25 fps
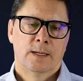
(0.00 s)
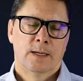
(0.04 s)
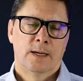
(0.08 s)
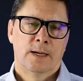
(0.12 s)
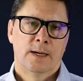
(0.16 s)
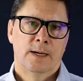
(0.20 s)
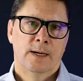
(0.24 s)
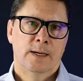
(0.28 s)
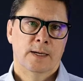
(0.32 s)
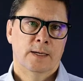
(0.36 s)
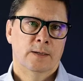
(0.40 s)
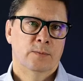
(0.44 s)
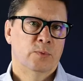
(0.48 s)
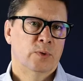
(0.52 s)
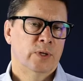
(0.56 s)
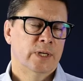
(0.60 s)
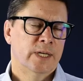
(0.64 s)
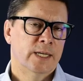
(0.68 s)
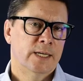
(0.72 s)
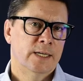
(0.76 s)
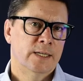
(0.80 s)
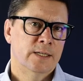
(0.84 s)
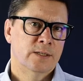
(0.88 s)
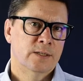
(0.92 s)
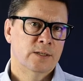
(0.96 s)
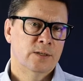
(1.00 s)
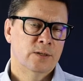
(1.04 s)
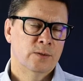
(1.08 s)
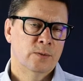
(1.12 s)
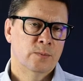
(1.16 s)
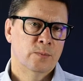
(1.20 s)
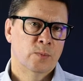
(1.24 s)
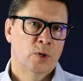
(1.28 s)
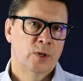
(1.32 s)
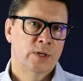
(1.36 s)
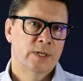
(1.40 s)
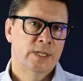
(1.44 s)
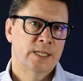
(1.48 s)
And we'll get into
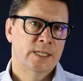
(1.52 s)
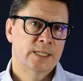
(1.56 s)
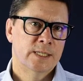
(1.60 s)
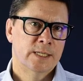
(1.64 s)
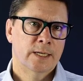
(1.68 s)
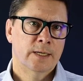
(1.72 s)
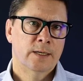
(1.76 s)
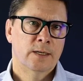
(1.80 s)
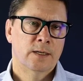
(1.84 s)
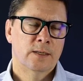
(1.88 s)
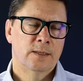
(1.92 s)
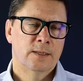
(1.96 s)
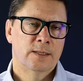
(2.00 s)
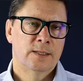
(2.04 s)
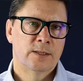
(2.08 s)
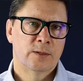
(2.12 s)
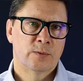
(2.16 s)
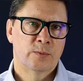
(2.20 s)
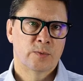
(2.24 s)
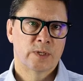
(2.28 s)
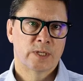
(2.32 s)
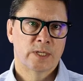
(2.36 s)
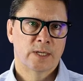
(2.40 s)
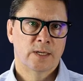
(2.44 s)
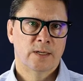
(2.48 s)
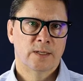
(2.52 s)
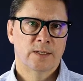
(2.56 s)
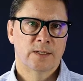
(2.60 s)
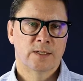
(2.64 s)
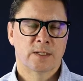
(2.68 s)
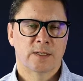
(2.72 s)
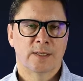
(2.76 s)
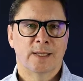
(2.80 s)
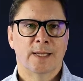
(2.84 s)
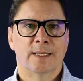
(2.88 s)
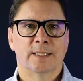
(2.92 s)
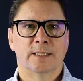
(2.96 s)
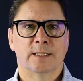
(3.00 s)
more detail in the results
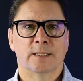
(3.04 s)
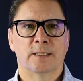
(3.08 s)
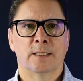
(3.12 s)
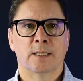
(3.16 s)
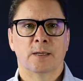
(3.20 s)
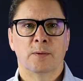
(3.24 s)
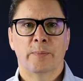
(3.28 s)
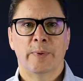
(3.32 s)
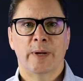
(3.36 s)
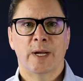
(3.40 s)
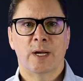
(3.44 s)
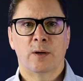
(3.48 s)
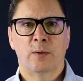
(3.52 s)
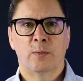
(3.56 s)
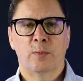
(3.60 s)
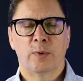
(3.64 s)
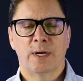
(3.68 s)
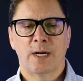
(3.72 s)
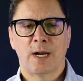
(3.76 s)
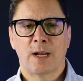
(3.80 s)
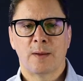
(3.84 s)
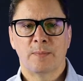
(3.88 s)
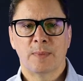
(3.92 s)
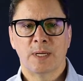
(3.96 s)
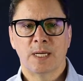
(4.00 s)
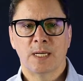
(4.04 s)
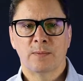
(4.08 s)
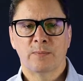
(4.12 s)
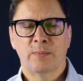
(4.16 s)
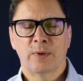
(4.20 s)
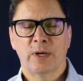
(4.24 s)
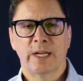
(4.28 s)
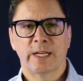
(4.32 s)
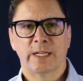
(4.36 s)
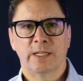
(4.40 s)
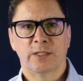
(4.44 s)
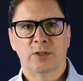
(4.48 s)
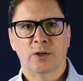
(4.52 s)
lesson about what I mean
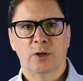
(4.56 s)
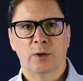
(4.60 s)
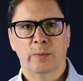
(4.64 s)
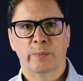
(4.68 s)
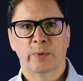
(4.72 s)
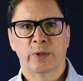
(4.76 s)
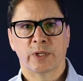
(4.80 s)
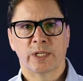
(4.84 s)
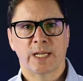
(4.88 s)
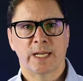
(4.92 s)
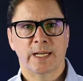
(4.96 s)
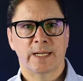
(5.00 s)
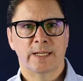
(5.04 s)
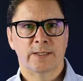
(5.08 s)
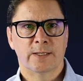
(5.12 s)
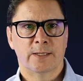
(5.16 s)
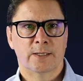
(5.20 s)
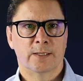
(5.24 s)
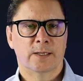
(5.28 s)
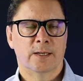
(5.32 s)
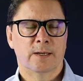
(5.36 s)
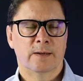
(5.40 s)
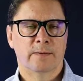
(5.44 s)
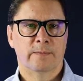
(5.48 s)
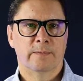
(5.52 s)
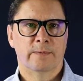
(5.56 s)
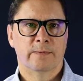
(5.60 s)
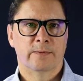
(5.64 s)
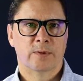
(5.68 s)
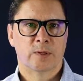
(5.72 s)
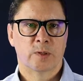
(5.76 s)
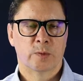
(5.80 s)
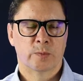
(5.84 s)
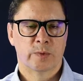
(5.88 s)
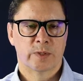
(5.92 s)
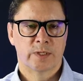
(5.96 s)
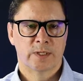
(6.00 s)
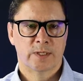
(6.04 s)
by interpretation of
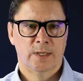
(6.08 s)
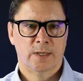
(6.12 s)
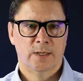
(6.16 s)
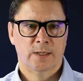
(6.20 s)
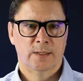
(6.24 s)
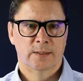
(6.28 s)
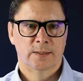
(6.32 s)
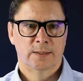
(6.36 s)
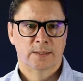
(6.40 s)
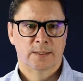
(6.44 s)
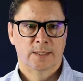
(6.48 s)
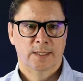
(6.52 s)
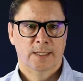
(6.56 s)
the result.